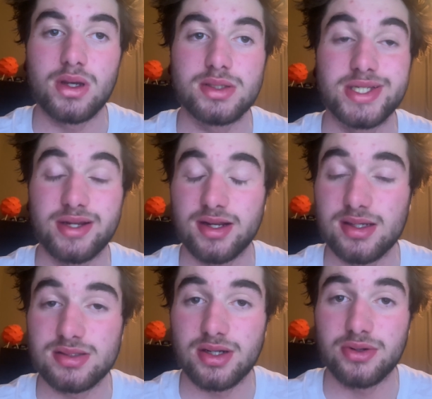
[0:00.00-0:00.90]
Tonight I
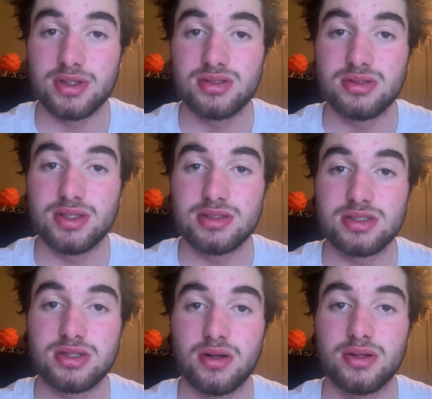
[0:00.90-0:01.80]
started
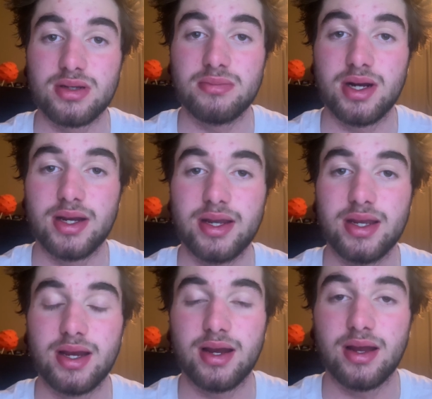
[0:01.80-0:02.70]
installing my
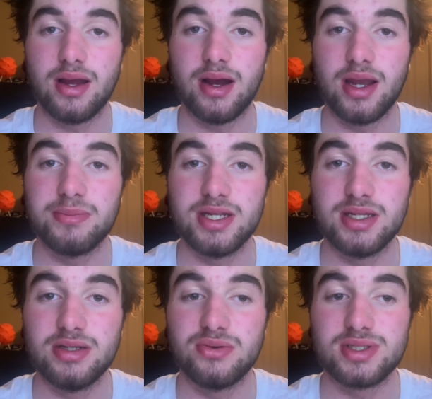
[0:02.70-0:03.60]

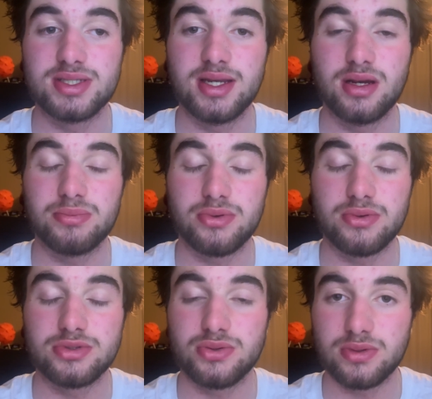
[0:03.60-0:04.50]
IPD USA upper
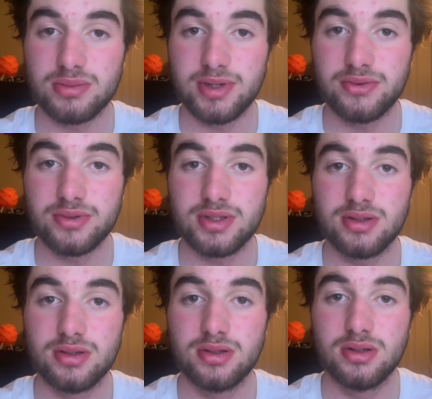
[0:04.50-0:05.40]
torque mount
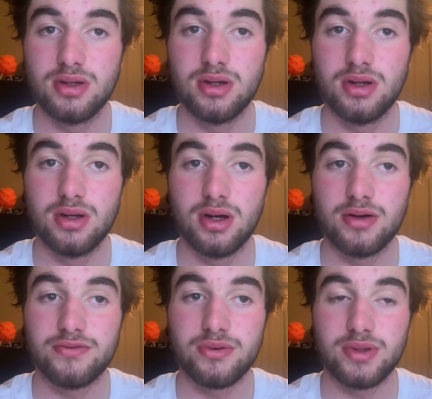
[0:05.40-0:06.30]

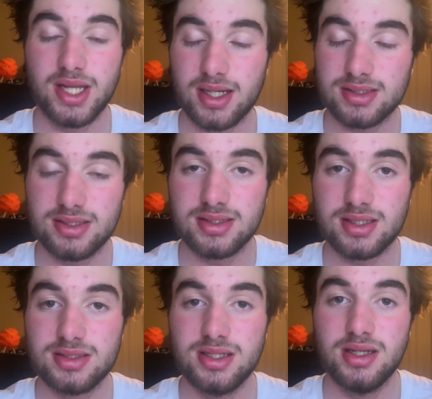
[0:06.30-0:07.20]
for the
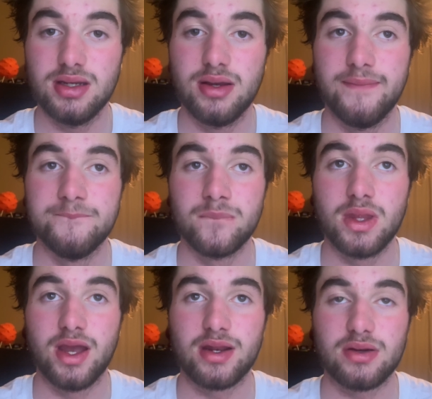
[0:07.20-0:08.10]
XC60,
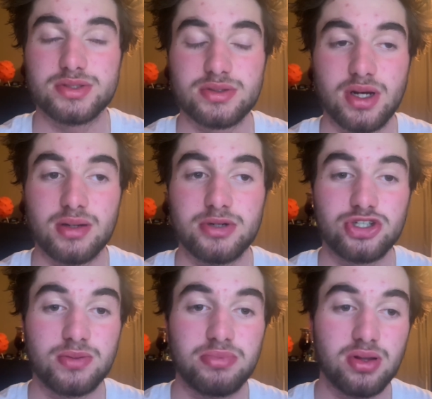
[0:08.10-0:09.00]
and I also got a bunch
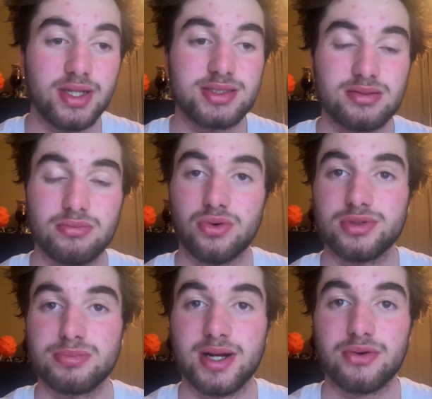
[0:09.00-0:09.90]
of plates and bolts
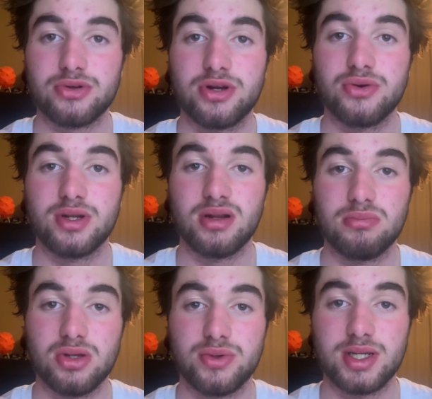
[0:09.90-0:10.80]
powder coated in
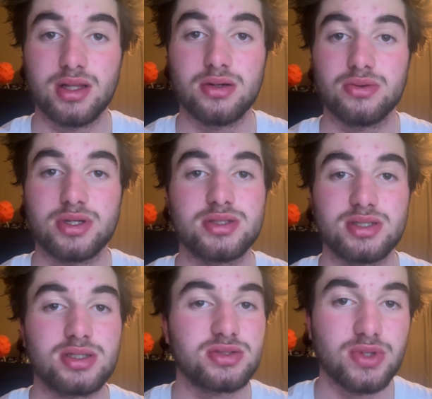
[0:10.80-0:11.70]
blue and yellow because
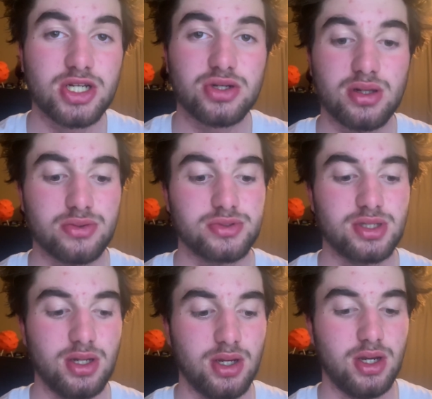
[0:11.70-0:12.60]
they're Swedish colors,
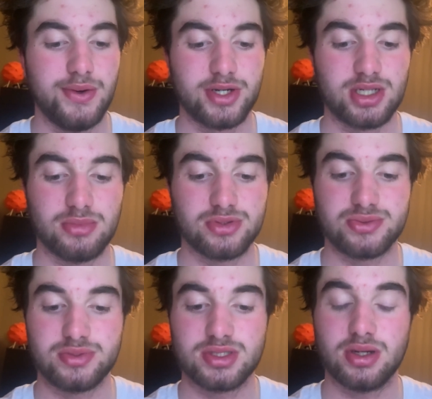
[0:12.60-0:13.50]
which I'm also
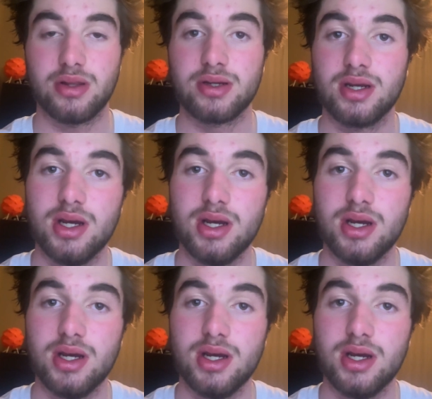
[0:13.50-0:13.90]
installing.